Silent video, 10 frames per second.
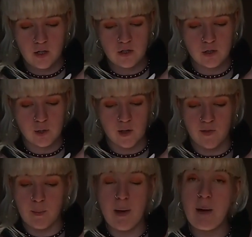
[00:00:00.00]
do you love
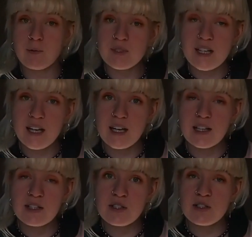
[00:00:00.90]
the
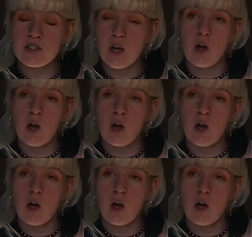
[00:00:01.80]
mountains,